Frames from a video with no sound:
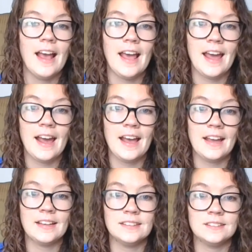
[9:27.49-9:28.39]

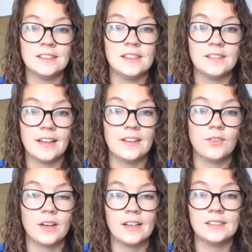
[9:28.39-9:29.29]
and then
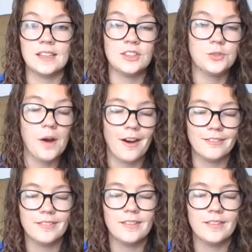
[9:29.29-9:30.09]
we're going to send you off.